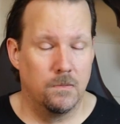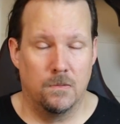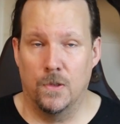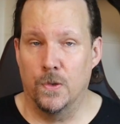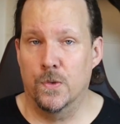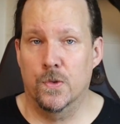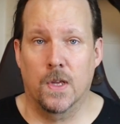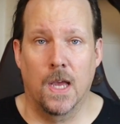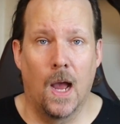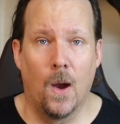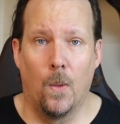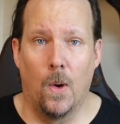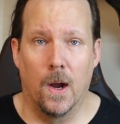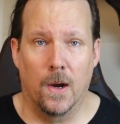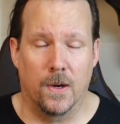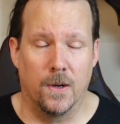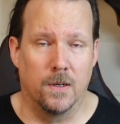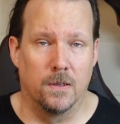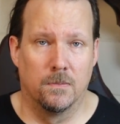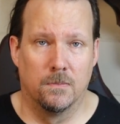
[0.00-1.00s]
Luke
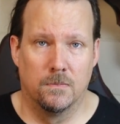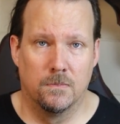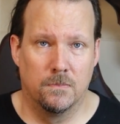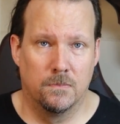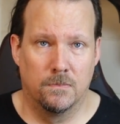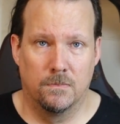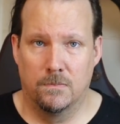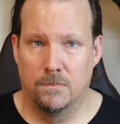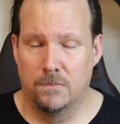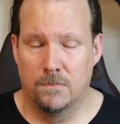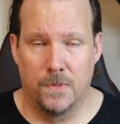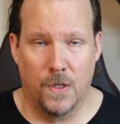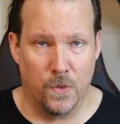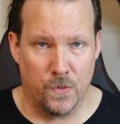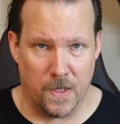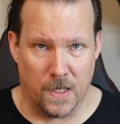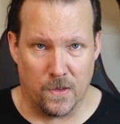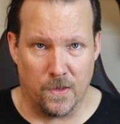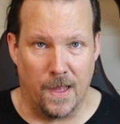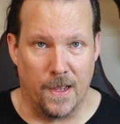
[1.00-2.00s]
Skywalker, no
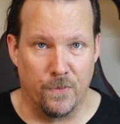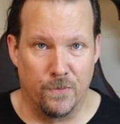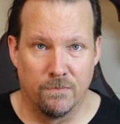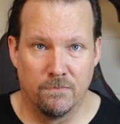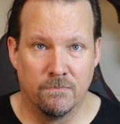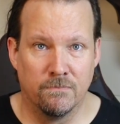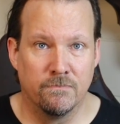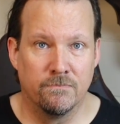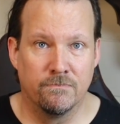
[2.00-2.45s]
sex life.